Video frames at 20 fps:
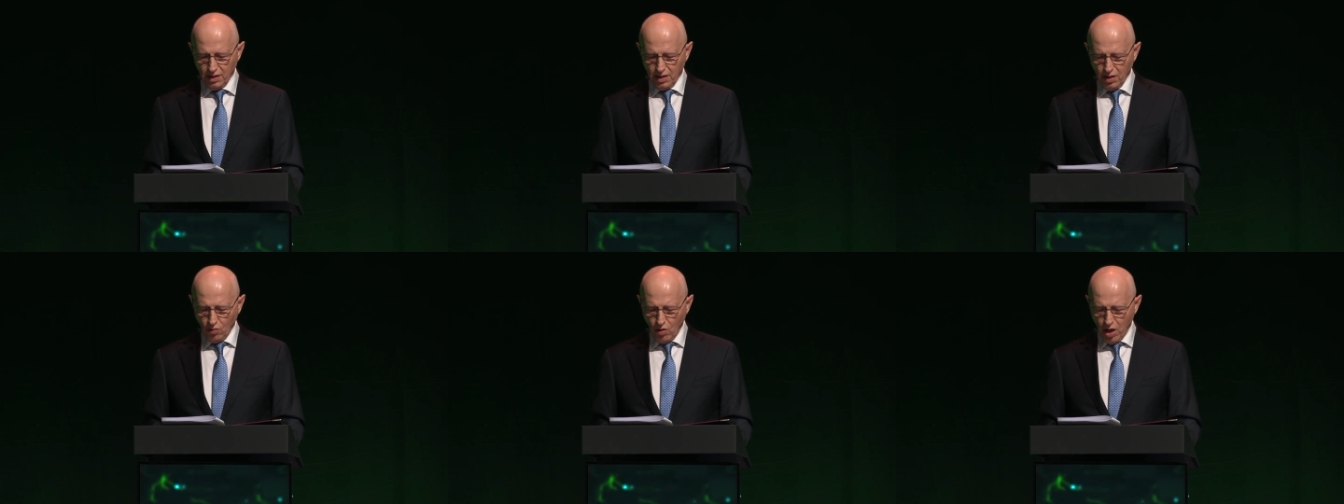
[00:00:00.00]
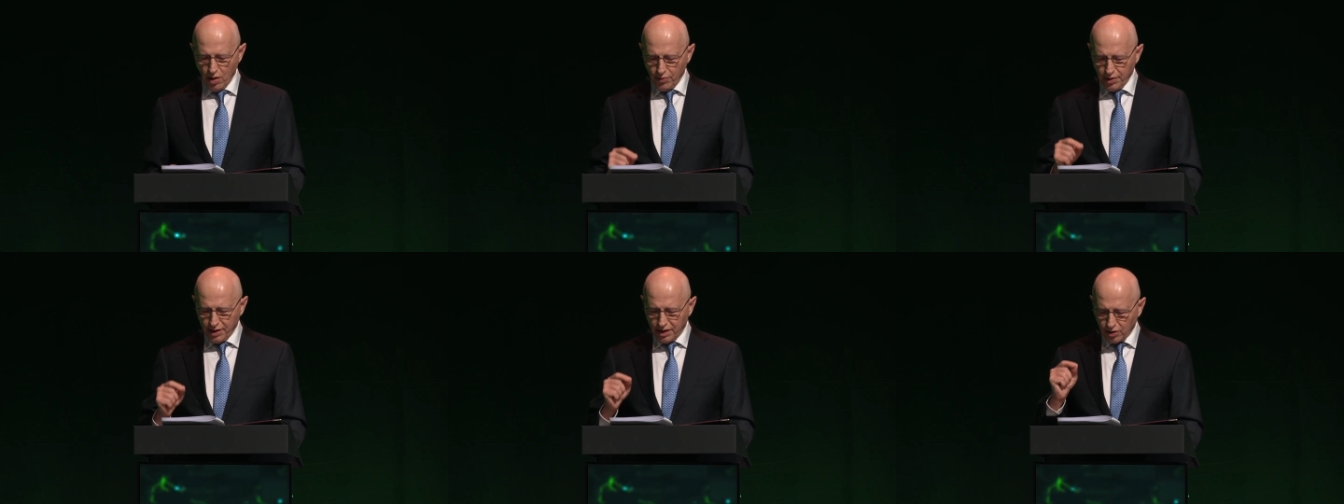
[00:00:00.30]

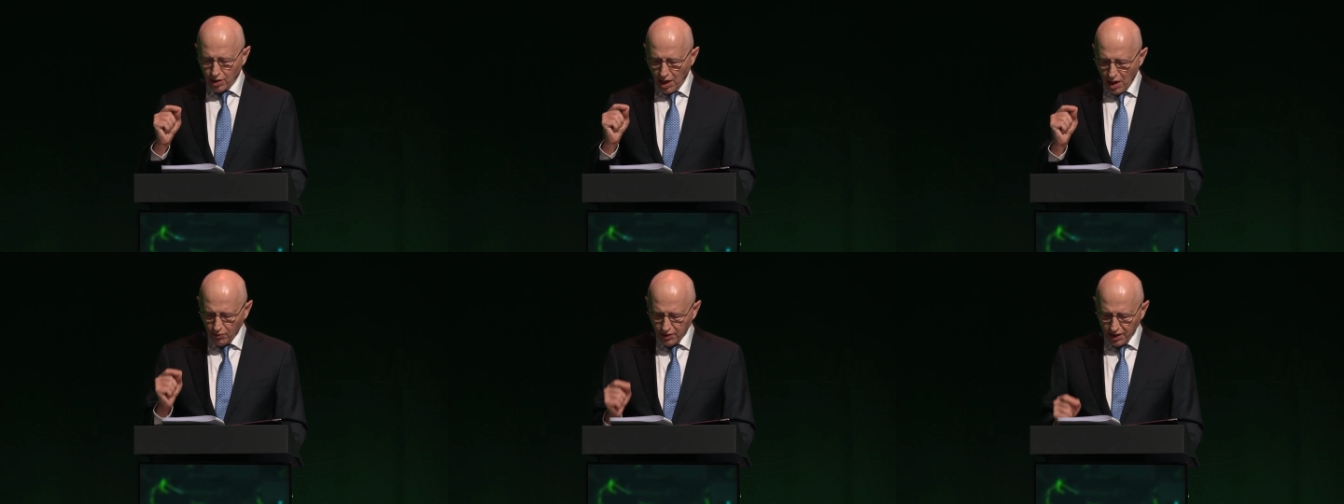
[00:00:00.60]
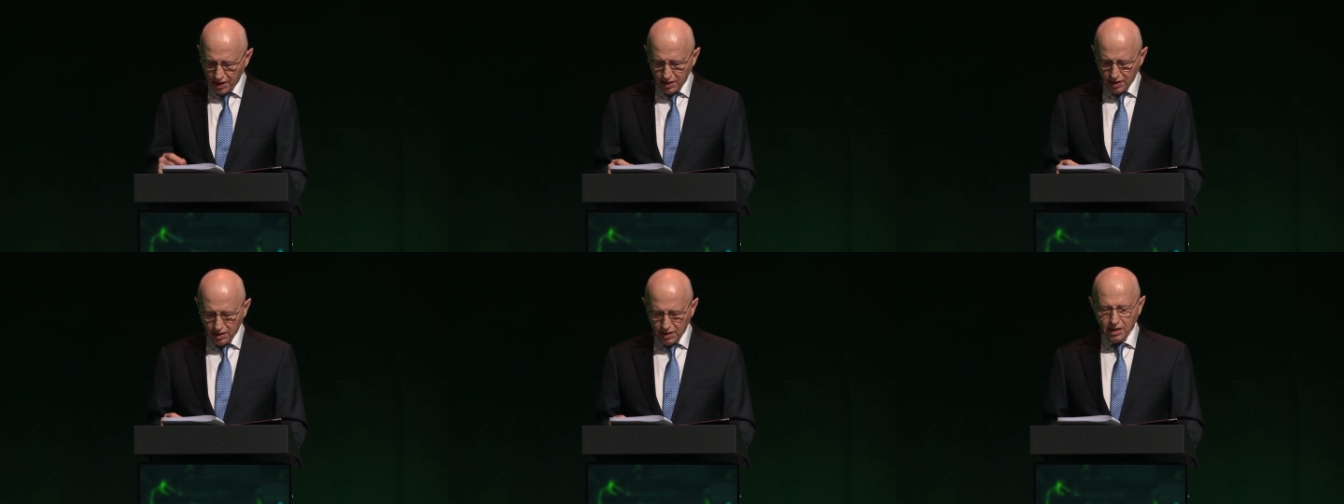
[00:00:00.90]
where we crowd
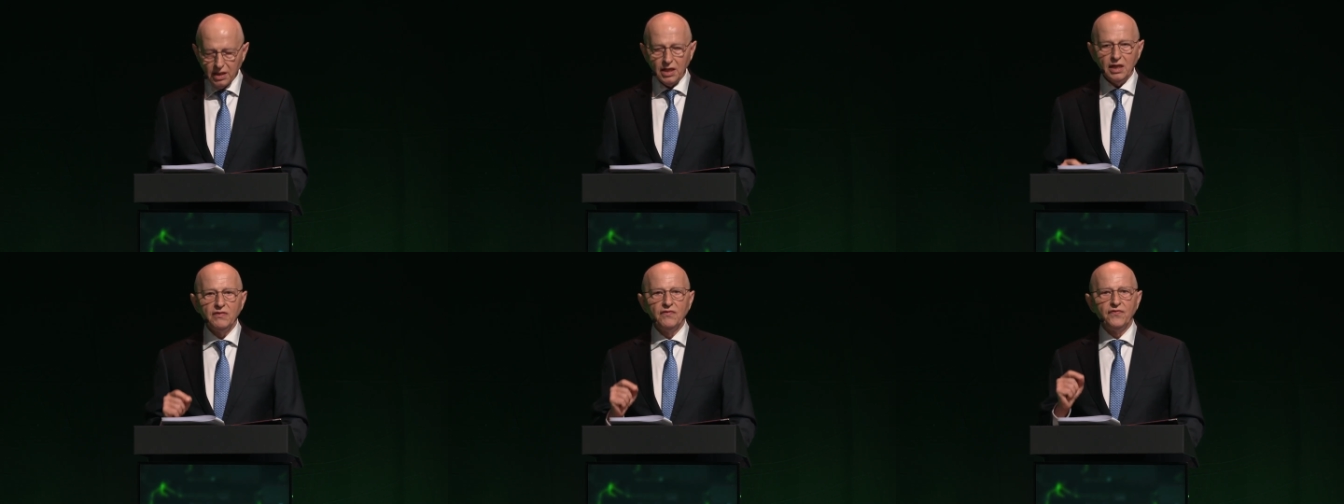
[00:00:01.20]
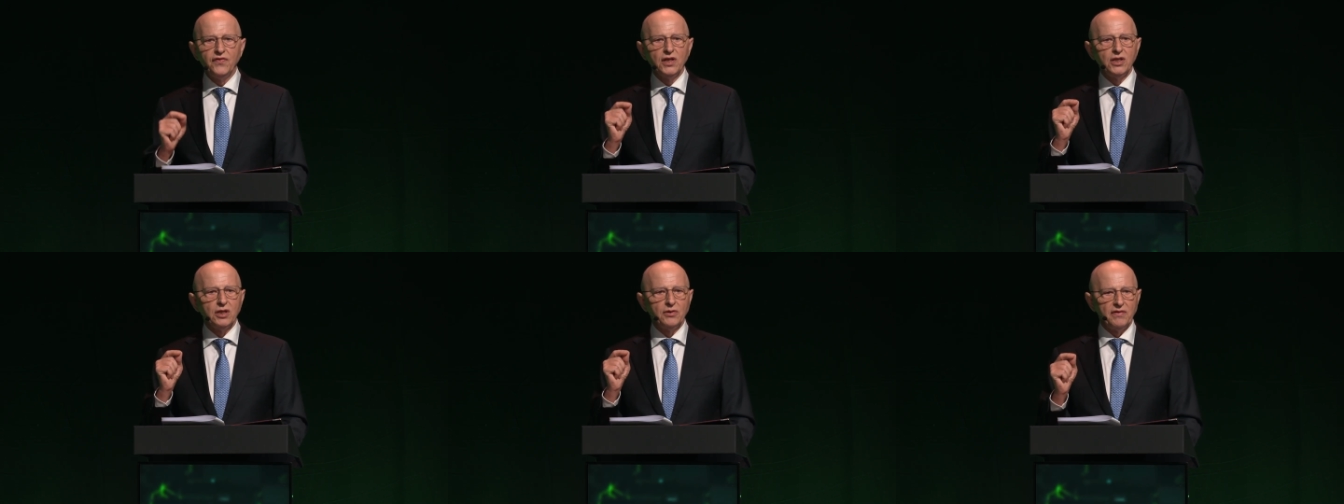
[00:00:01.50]
in in
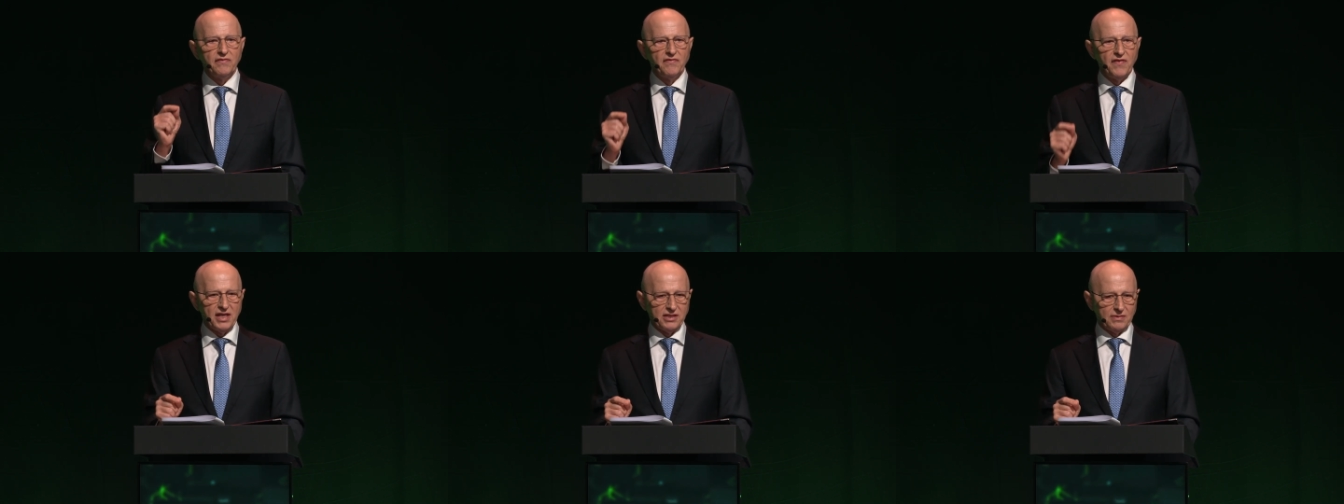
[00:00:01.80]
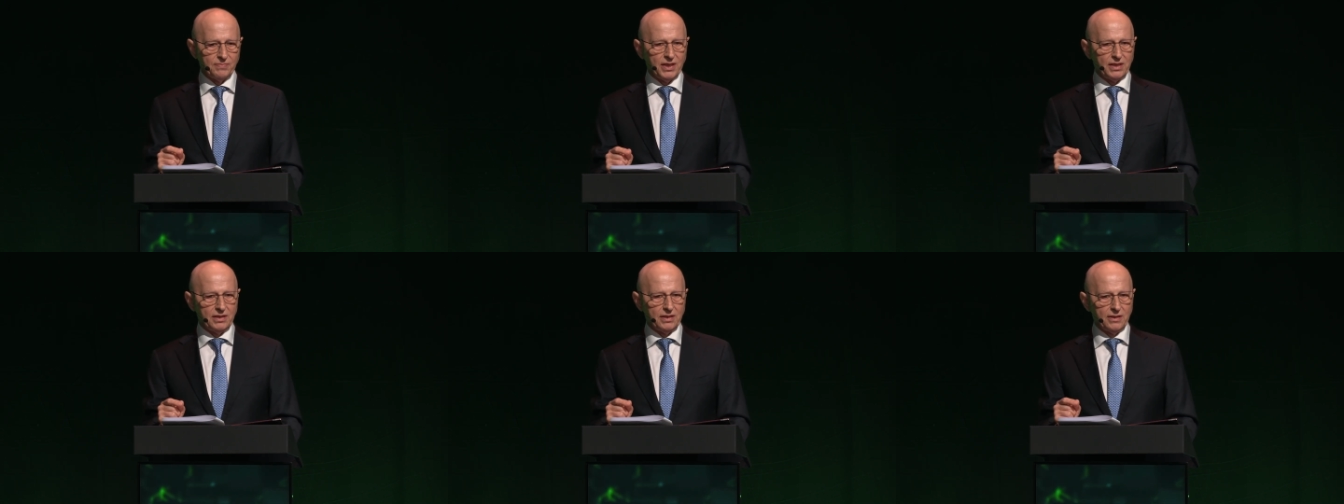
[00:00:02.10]
further
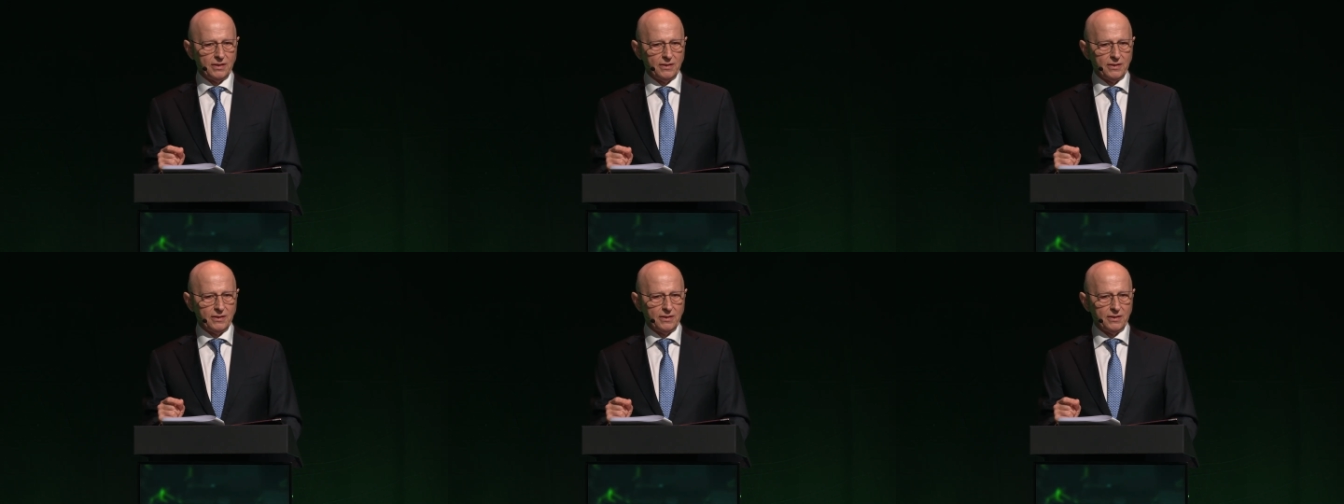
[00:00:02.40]
investment.